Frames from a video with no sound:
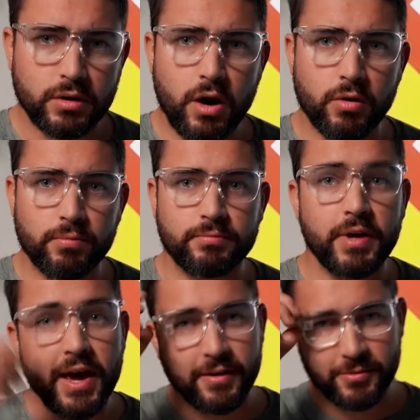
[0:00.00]
Oh,
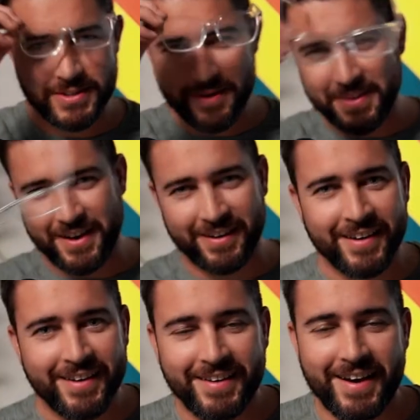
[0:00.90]
hey, what's up there?
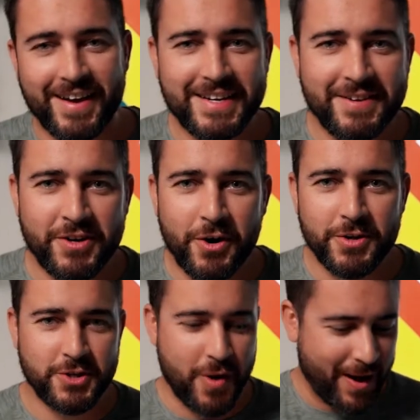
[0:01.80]
I didn't even
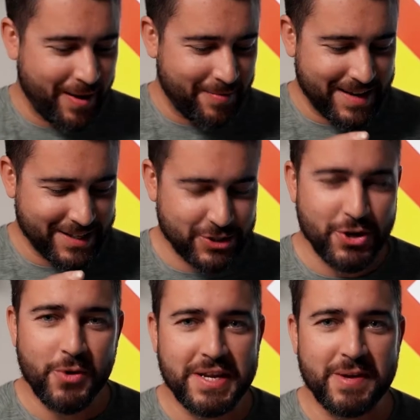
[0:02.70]
notice you. I am
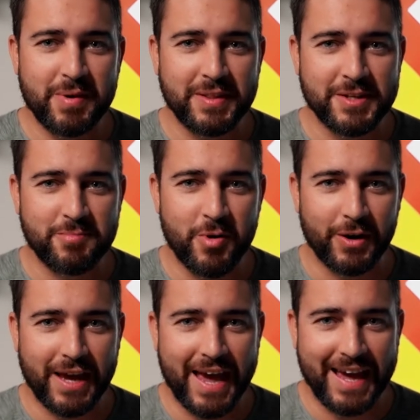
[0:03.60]
so deep in this
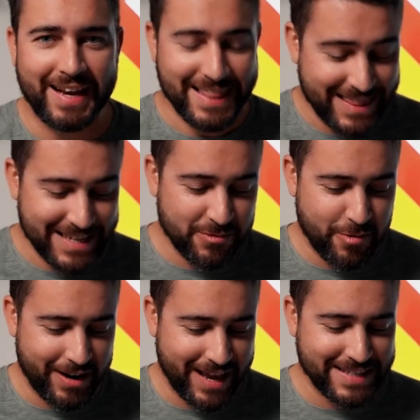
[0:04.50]
book, and this
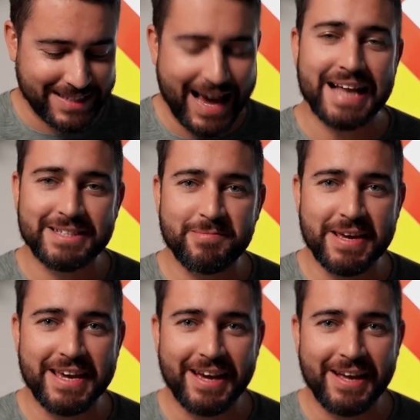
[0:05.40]
one has got to
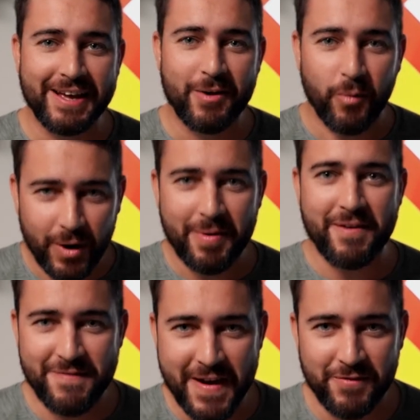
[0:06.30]
be one of my
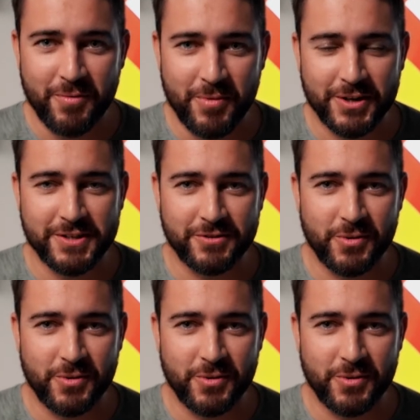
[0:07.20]
favorite books of